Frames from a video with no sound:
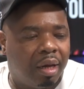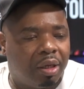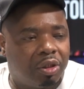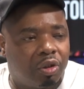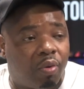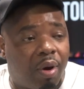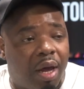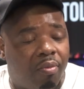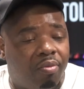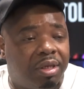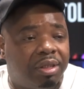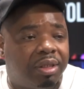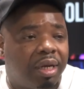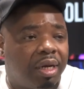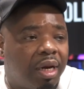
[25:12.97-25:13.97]
So as we
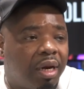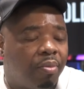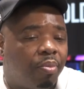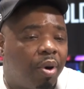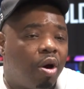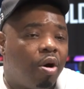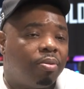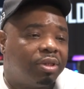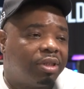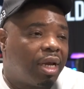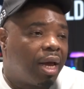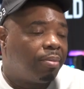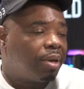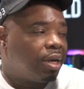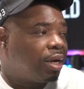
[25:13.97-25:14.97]
sitting in the barber
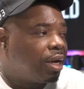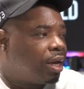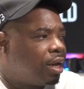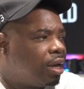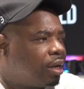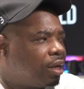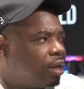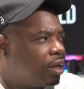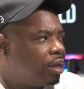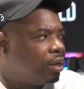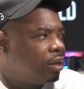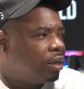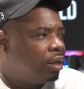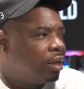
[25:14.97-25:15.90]
shop getting a haircut,